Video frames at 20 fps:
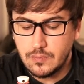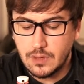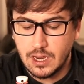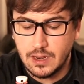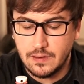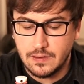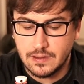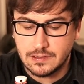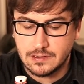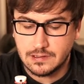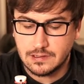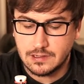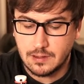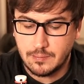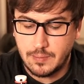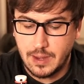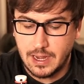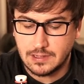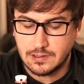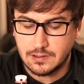and this is a
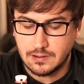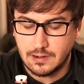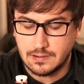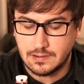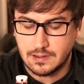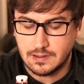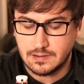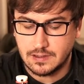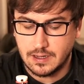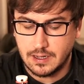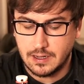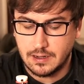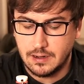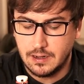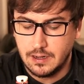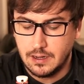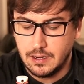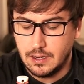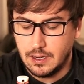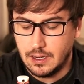pacer, as I said.
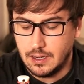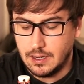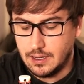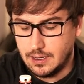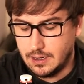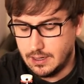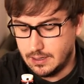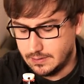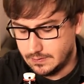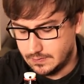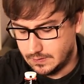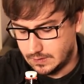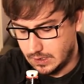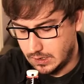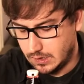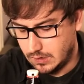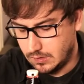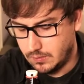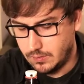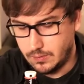Uh,
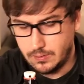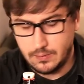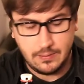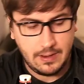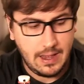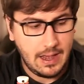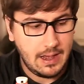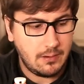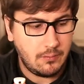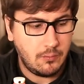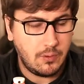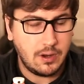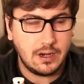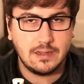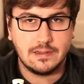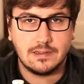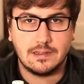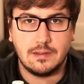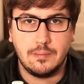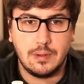so, yeah, what
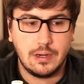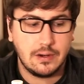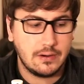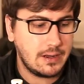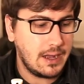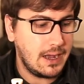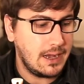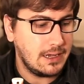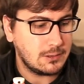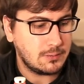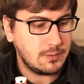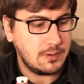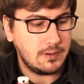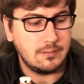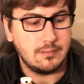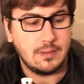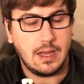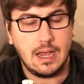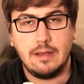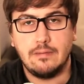is the beer, guys?
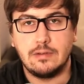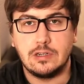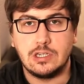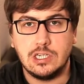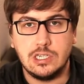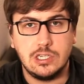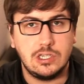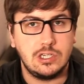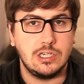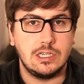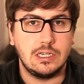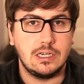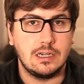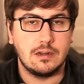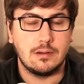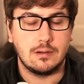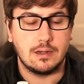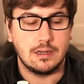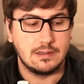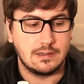Well, I have a cheat sheet
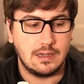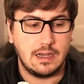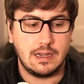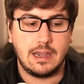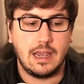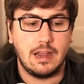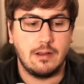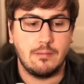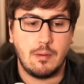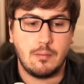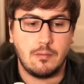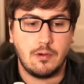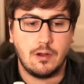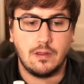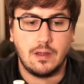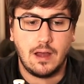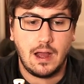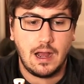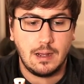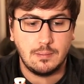here because I can't remember
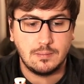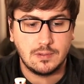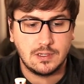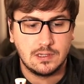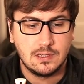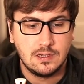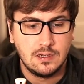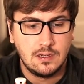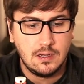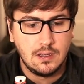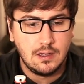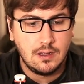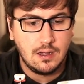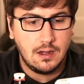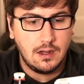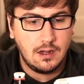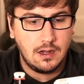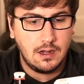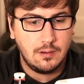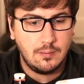all the hops.
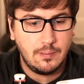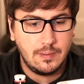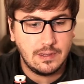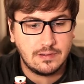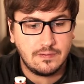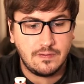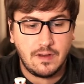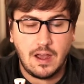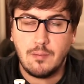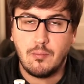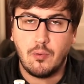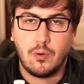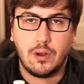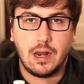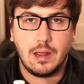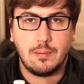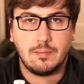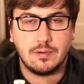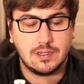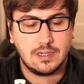Um, it's
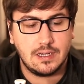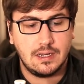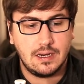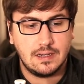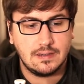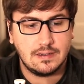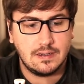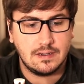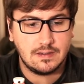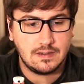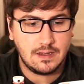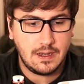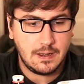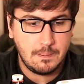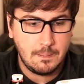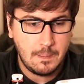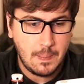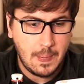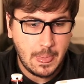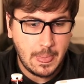5.8%, as I said,